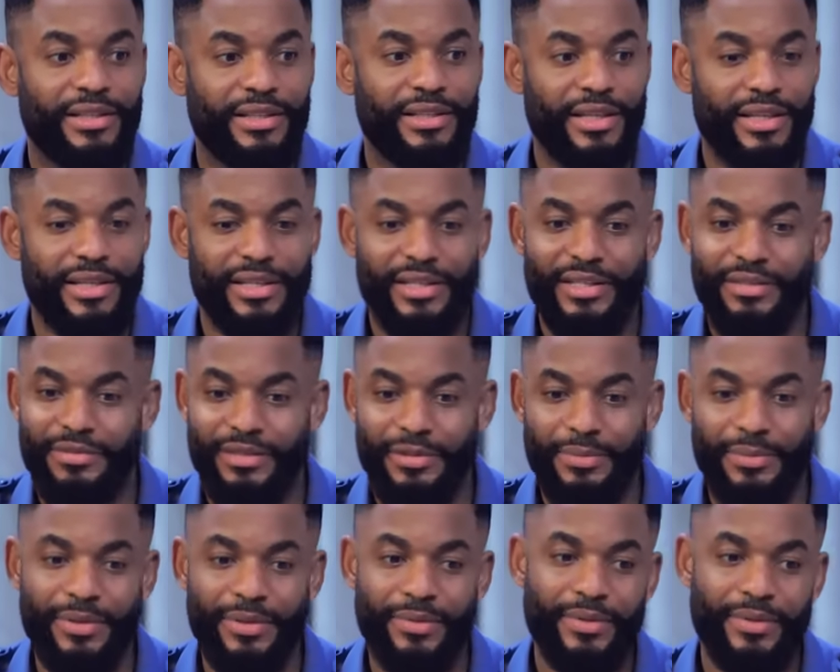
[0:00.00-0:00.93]
Yeah,
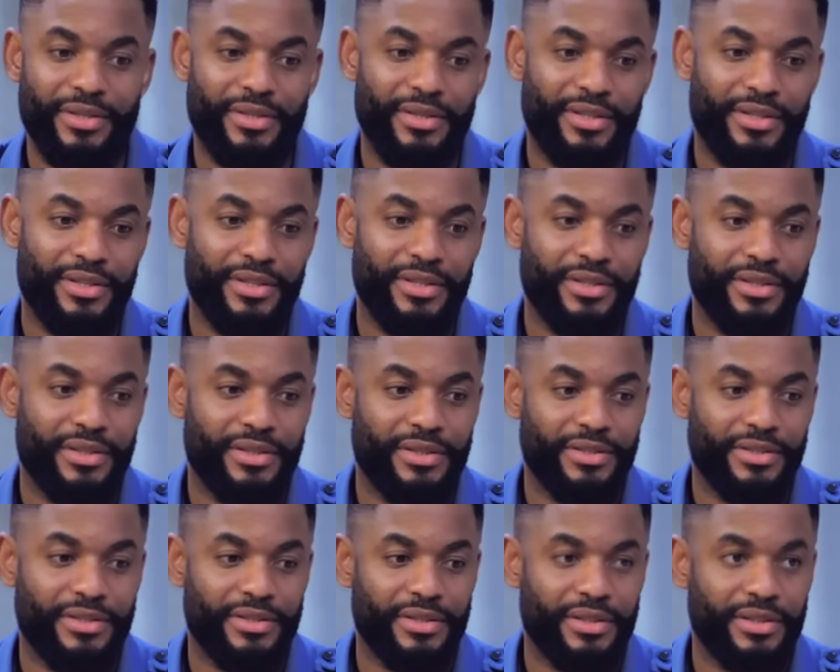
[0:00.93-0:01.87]
leaving me with
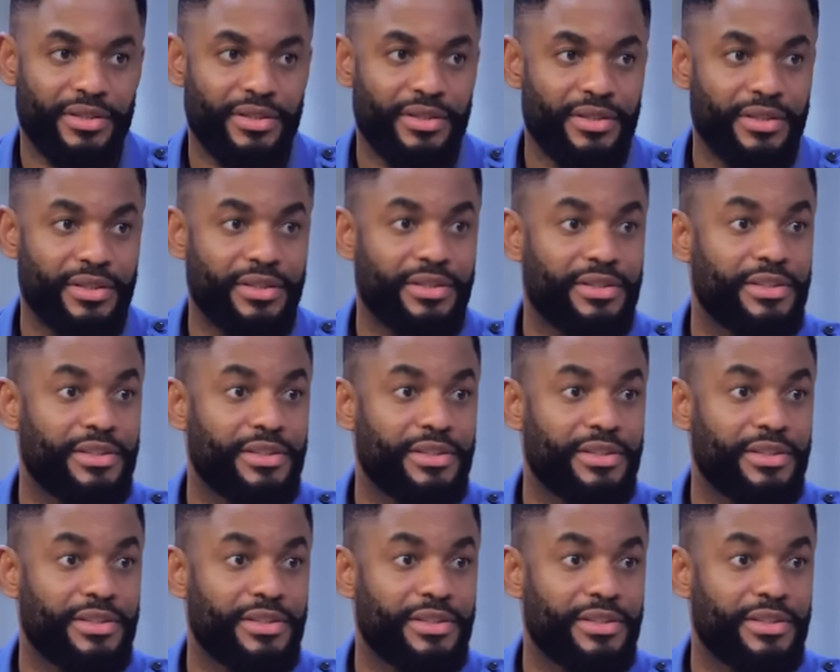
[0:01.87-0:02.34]
three